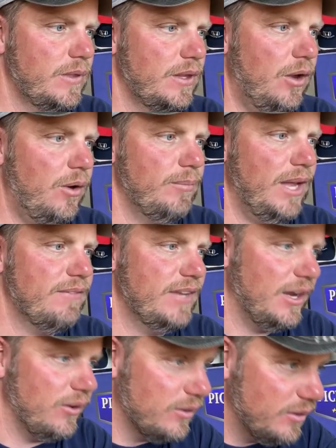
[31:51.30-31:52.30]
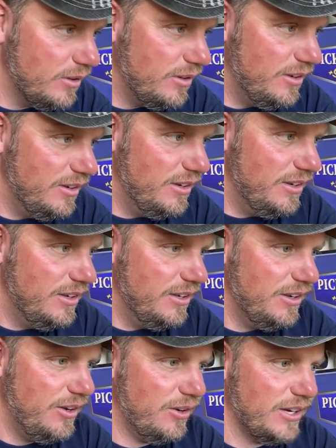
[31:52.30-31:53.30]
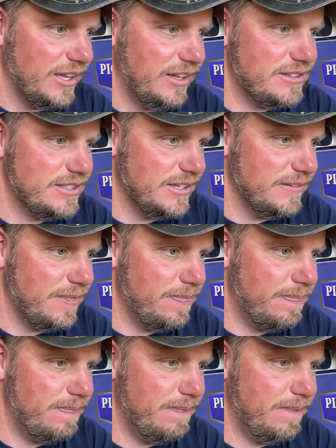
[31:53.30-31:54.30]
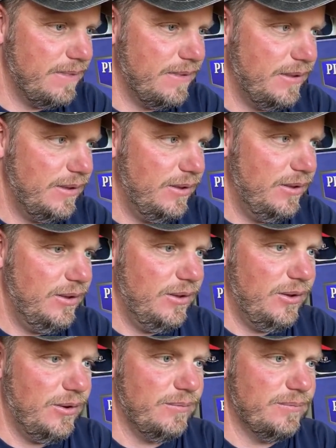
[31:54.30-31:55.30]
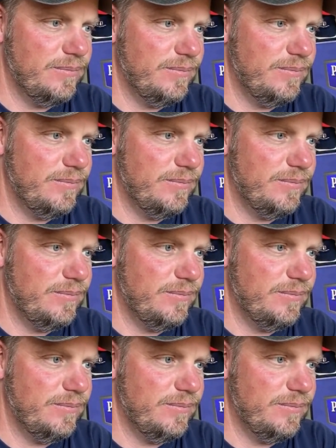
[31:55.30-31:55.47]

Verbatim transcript: oh, I'm live now. Okay, let's see. Oh.